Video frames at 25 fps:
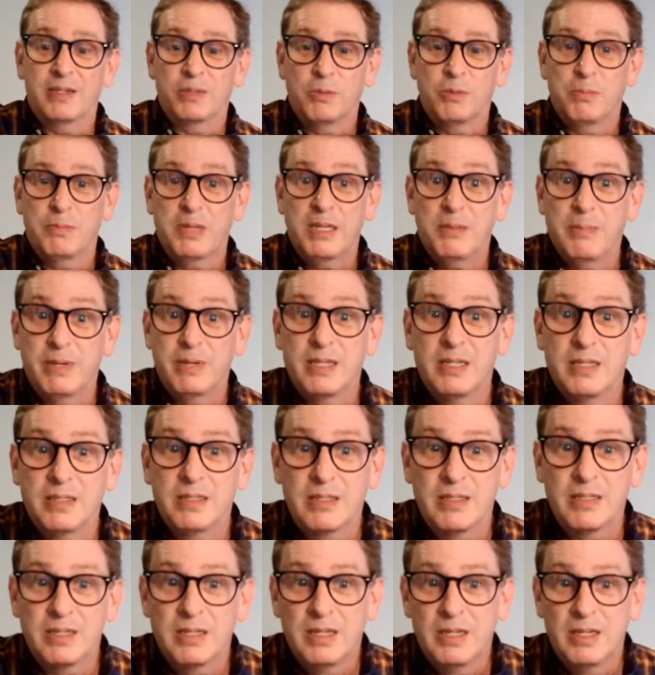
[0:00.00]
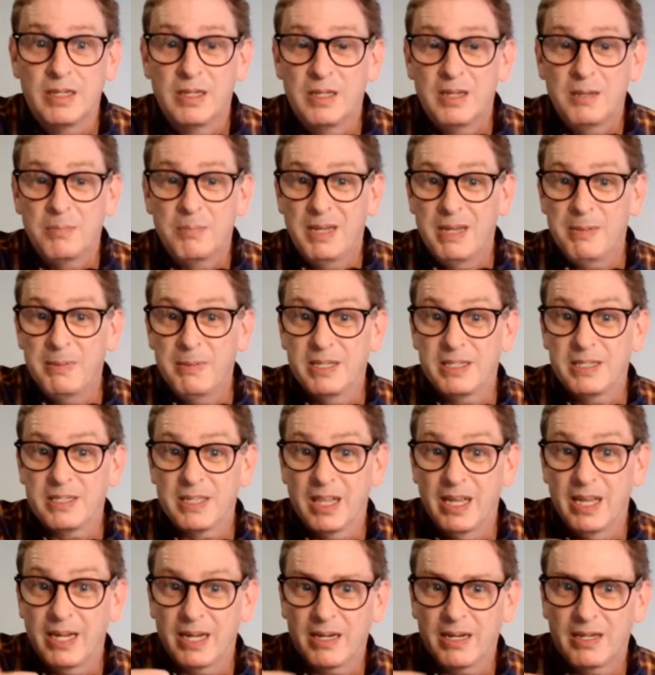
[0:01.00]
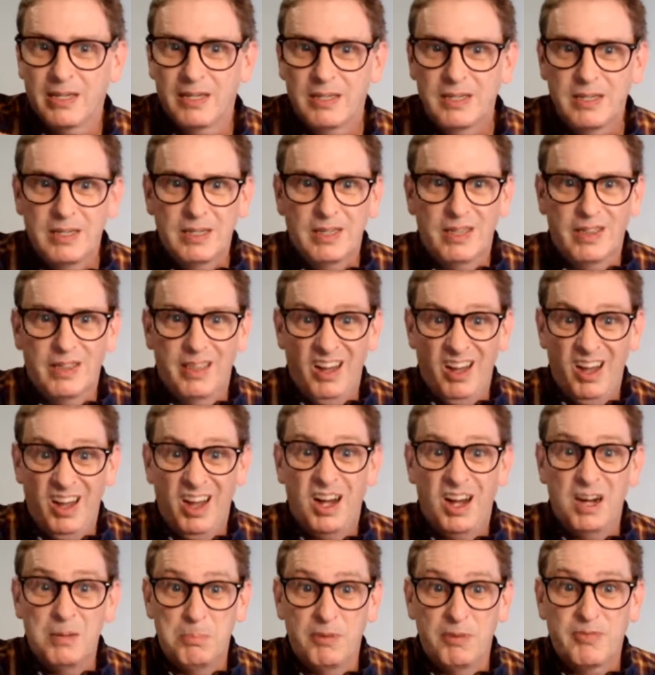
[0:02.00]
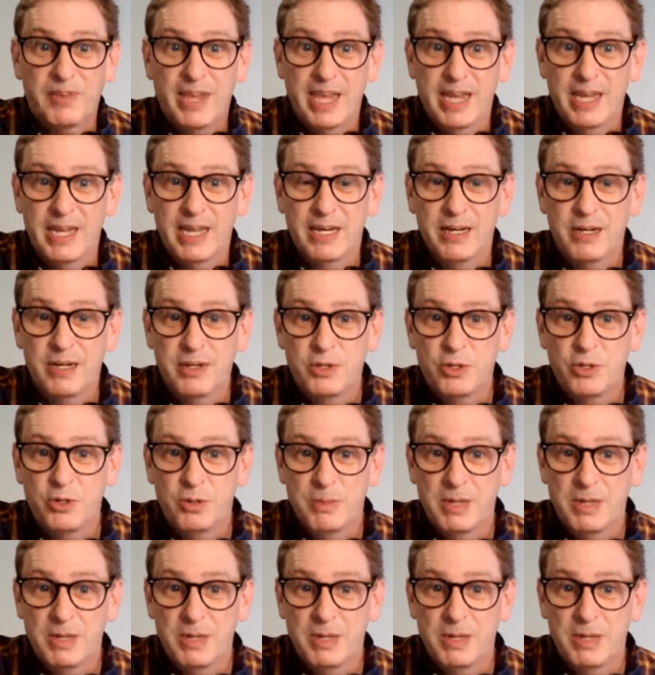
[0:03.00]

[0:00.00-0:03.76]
so maybe it's like the hub of Canada too.